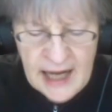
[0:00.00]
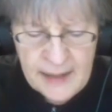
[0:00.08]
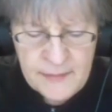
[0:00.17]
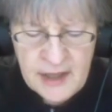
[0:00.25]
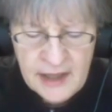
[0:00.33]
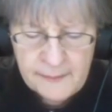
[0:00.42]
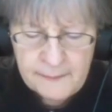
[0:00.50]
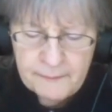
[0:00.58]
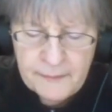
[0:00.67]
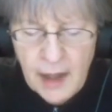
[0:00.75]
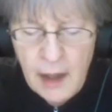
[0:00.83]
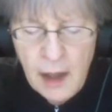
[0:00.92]
named them.
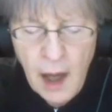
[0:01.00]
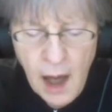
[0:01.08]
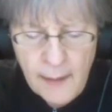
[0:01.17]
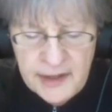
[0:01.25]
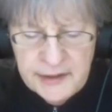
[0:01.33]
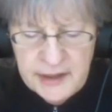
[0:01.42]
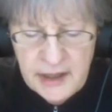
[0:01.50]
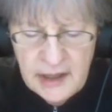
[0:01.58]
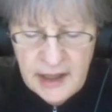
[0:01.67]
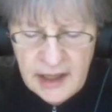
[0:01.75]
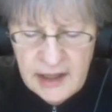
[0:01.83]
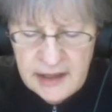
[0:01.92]
Amma
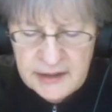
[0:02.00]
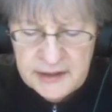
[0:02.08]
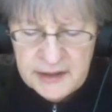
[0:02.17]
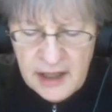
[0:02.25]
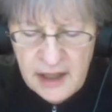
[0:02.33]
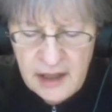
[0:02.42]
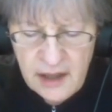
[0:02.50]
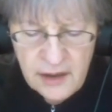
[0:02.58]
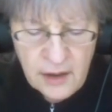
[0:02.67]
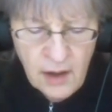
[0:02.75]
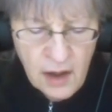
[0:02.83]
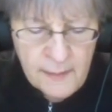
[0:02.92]
Syncletica said,
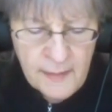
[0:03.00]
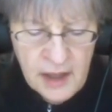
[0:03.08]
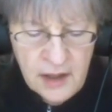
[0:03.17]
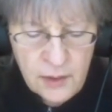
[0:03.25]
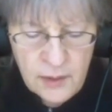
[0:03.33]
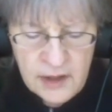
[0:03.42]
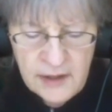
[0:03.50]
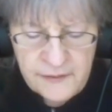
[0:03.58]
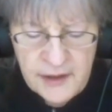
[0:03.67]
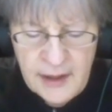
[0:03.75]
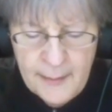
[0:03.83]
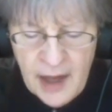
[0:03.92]
"There are many who
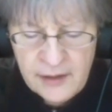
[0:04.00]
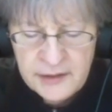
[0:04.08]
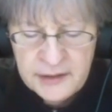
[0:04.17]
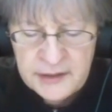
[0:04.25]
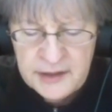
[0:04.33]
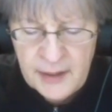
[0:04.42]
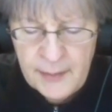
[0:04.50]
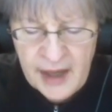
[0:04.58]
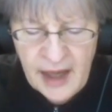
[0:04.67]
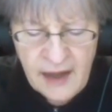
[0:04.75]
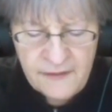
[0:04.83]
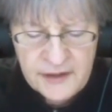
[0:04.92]
live in the mountains and
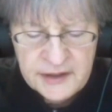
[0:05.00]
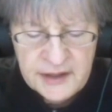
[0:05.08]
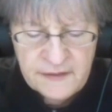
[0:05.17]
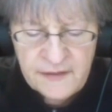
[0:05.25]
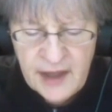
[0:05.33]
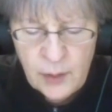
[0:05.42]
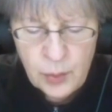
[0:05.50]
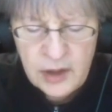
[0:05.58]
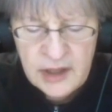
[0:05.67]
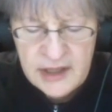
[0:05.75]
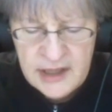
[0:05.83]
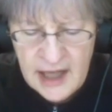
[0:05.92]
behave as if they were
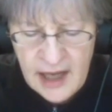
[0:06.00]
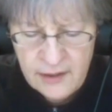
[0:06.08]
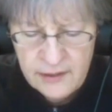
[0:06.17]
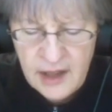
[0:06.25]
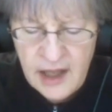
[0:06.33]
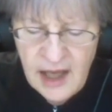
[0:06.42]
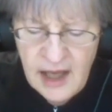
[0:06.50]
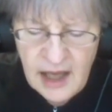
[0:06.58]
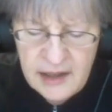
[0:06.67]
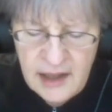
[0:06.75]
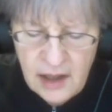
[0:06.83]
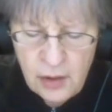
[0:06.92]
in the town,
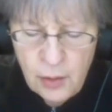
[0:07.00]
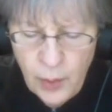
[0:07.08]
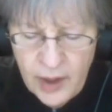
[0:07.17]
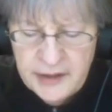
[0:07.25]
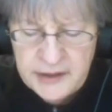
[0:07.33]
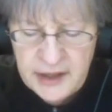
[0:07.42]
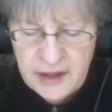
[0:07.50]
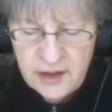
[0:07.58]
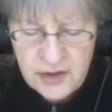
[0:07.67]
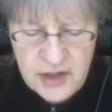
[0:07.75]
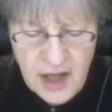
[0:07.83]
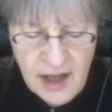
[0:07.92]
and they are wasting
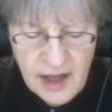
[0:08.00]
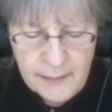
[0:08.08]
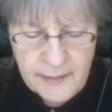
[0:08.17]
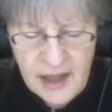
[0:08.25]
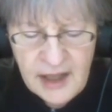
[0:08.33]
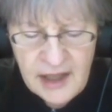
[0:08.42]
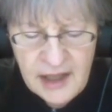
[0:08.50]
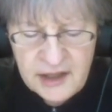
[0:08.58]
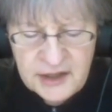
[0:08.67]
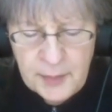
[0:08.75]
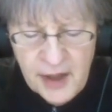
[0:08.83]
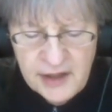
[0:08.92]
their time. It
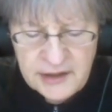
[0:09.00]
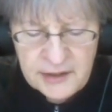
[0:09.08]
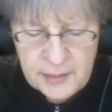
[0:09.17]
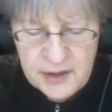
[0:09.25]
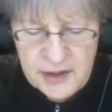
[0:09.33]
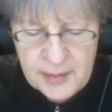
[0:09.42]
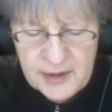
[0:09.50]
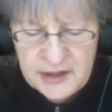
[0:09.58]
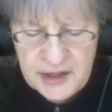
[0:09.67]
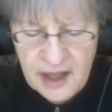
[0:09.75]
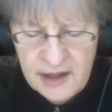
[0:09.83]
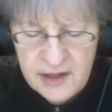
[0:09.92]
is possible to be
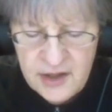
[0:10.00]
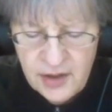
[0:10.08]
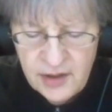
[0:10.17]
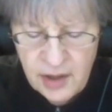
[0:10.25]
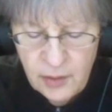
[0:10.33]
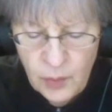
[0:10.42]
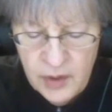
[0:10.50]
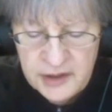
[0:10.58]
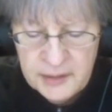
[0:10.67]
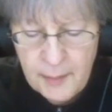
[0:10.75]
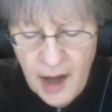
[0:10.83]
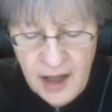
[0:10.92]
solitary in
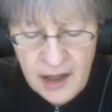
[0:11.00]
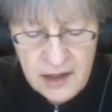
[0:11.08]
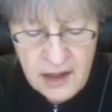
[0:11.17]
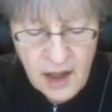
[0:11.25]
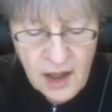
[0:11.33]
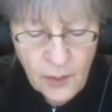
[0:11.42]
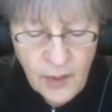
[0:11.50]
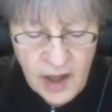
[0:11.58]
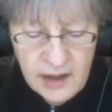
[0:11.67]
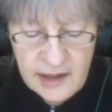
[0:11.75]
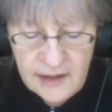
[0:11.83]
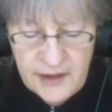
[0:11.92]
one's mind
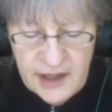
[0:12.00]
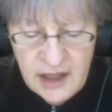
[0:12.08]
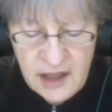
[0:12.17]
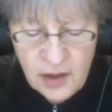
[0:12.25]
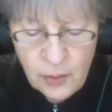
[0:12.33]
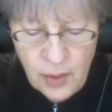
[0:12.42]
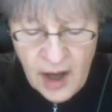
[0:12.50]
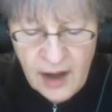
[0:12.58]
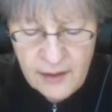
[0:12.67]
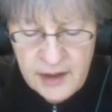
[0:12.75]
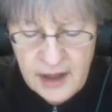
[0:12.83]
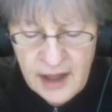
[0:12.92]
while living in a
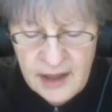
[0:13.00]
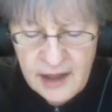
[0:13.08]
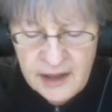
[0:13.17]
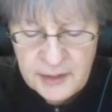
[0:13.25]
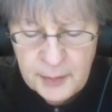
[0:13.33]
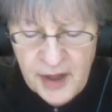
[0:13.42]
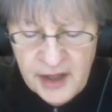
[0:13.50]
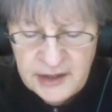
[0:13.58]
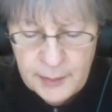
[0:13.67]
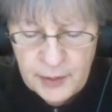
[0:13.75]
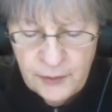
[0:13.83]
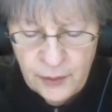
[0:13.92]
crowd, and it is
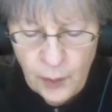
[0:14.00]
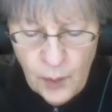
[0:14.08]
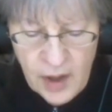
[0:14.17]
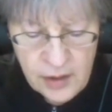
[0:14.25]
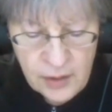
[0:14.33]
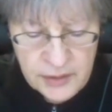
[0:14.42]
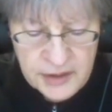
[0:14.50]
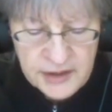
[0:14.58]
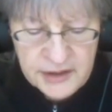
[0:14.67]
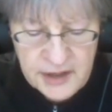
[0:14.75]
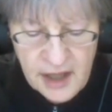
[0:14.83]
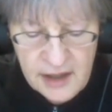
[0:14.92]
possible for one who is a
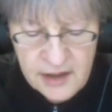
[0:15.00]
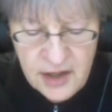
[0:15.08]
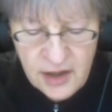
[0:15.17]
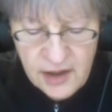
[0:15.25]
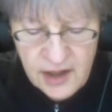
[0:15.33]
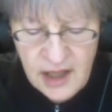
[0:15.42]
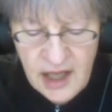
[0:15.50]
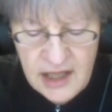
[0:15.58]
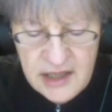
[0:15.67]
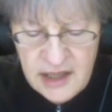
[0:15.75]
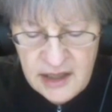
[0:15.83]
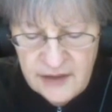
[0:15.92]
solitary
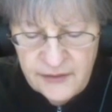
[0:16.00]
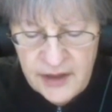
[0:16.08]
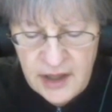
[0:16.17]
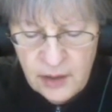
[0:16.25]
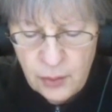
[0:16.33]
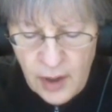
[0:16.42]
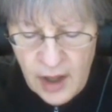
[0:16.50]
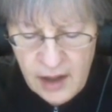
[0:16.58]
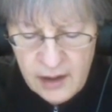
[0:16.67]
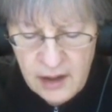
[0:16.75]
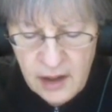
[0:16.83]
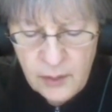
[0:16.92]
to live in the
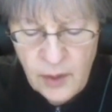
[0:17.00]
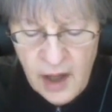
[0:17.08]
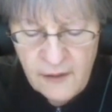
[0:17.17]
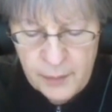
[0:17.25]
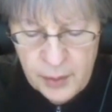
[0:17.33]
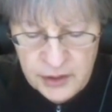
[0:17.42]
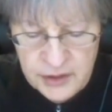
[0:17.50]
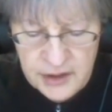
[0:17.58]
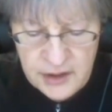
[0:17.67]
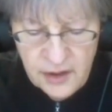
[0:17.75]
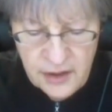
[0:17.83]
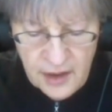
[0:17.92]
crowd of
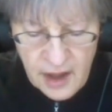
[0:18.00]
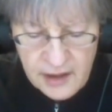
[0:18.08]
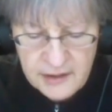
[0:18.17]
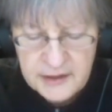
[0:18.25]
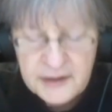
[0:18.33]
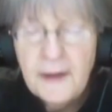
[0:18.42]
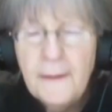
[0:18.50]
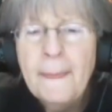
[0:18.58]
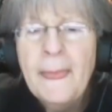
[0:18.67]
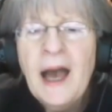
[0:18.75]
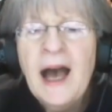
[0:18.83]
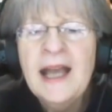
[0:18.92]
personal thoughts,"
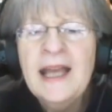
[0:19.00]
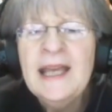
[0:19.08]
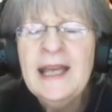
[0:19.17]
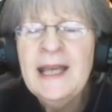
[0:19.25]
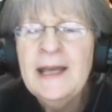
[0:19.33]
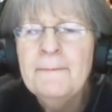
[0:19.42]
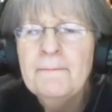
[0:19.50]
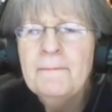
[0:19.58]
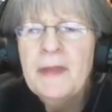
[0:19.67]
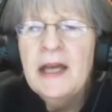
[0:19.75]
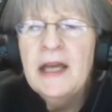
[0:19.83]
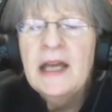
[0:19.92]
i.e.,
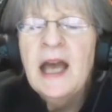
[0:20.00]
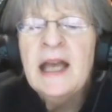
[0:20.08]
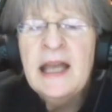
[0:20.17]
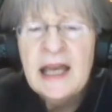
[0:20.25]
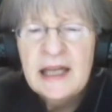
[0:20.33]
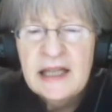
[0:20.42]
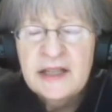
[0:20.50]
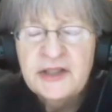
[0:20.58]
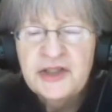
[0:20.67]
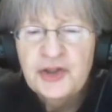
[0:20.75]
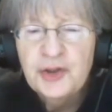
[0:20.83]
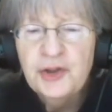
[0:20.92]
again,
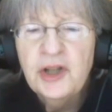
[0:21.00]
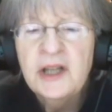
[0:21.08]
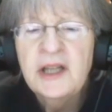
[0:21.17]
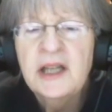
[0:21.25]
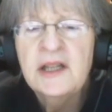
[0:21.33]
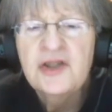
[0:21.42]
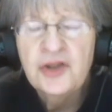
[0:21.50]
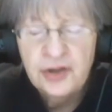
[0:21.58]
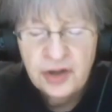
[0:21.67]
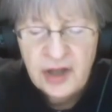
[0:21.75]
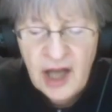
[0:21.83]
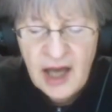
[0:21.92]
it's
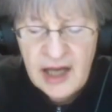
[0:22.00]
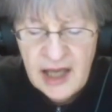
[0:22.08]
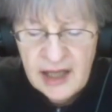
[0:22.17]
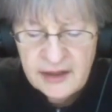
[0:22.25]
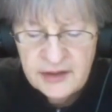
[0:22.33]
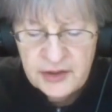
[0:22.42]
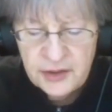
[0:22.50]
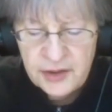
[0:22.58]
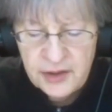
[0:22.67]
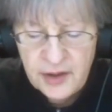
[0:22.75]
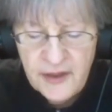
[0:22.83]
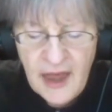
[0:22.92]
internal, not
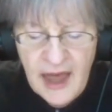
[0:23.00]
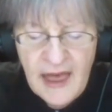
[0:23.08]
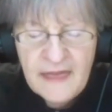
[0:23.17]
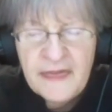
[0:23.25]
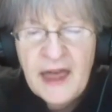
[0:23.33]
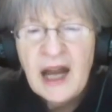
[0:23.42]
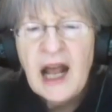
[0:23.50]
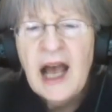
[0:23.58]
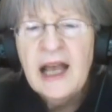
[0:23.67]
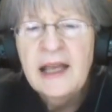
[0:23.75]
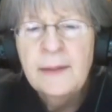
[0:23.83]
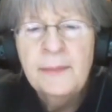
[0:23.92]
external, that
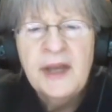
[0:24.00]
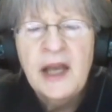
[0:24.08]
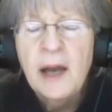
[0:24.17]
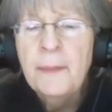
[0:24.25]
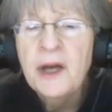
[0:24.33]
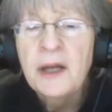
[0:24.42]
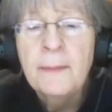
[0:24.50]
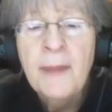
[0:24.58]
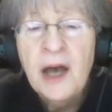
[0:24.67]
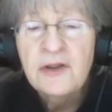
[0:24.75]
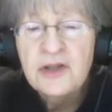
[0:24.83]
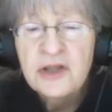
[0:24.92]
I can be up on a
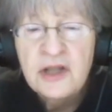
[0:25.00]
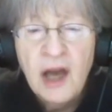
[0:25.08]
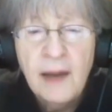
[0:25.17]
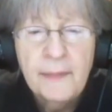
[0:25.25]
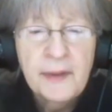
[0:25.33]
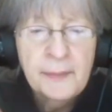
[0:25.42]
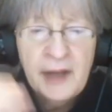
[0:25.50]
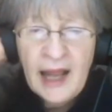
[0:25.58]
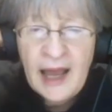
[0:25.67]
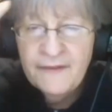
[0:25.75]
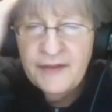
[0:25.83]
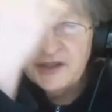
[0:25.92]
mountaintop but
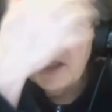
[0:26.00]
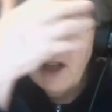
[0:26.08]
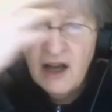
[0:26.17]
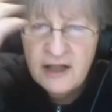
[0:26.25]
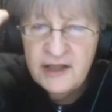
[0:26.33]
have this